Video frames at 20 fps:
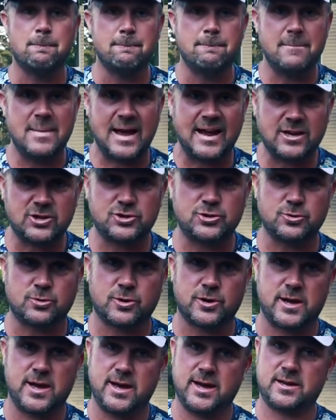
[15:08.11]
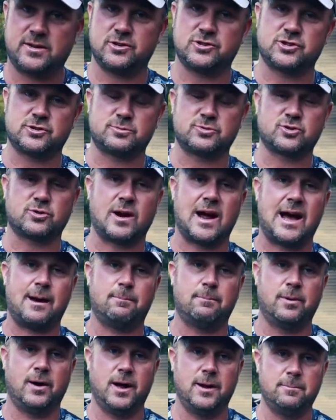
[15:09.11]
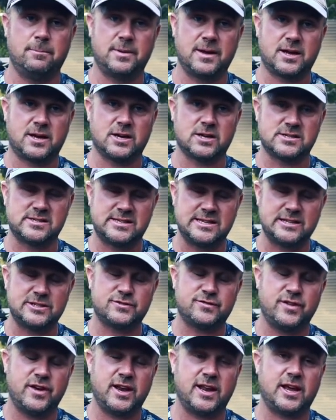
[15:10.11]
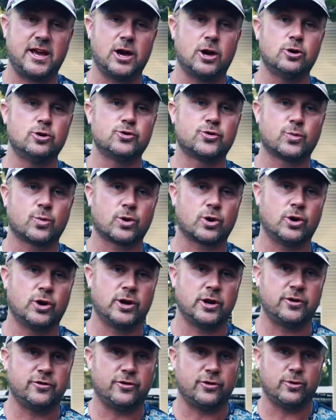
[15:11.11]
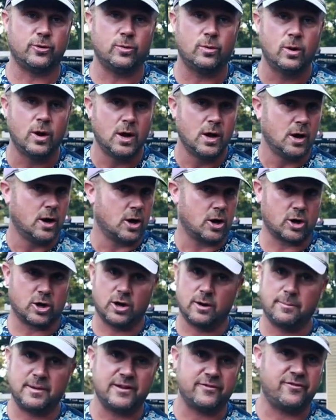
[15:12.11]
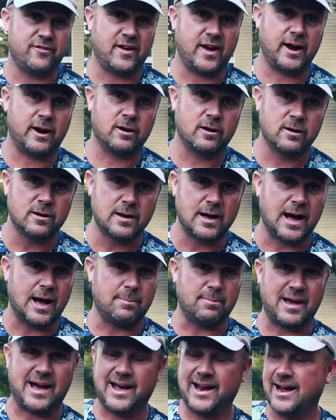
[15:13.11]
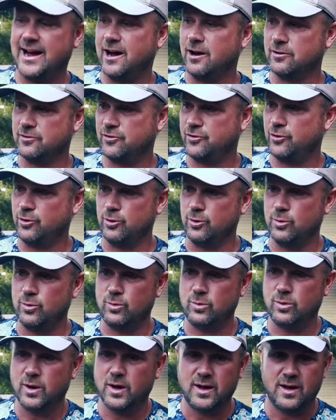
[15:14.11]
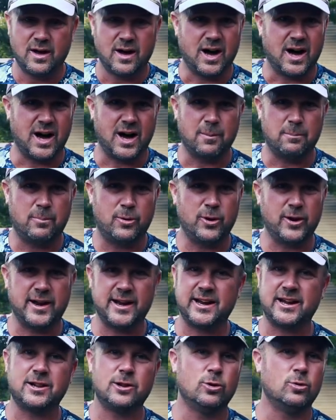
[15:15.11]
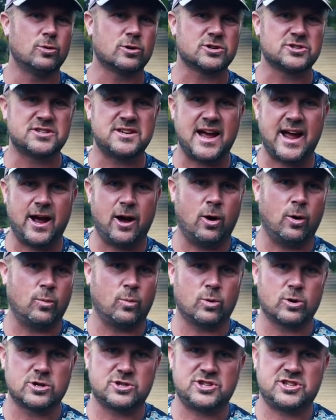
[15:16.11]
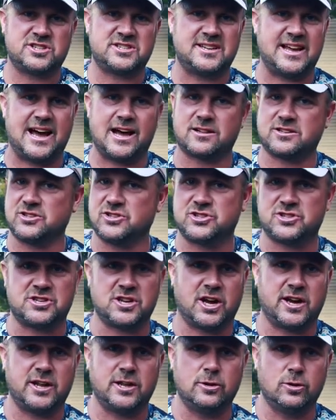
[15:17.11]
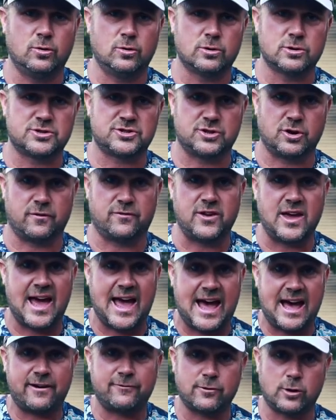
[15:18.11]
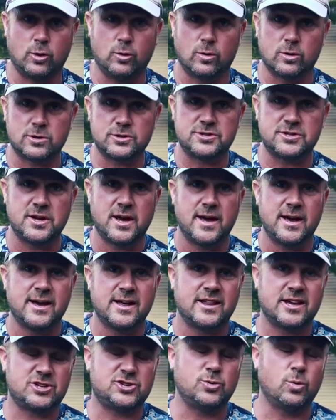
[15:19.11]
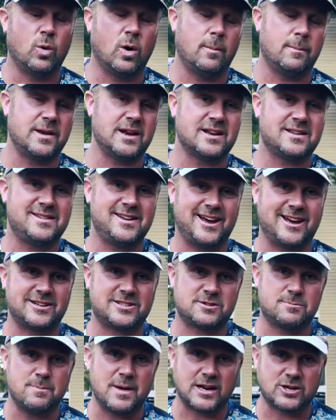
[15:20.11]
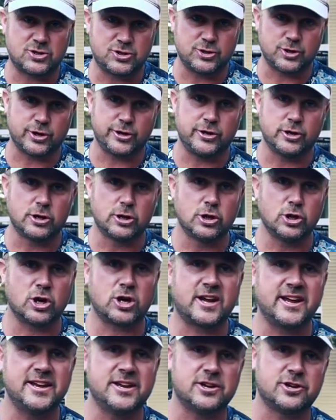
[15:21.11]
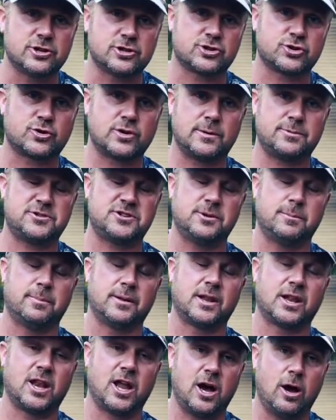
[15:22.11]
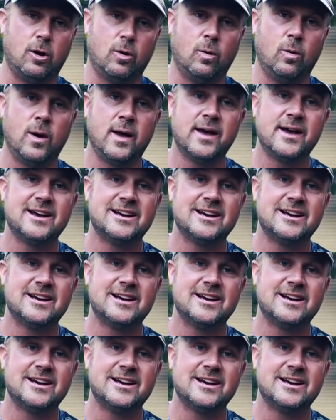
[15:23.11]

make sure you hit the subscribe button because these videos we're going to do are going to be fair i'm not out to uh, put any lures down. We're just out to study lures. So if you have lures that you want me to test, make sure you look in the description below,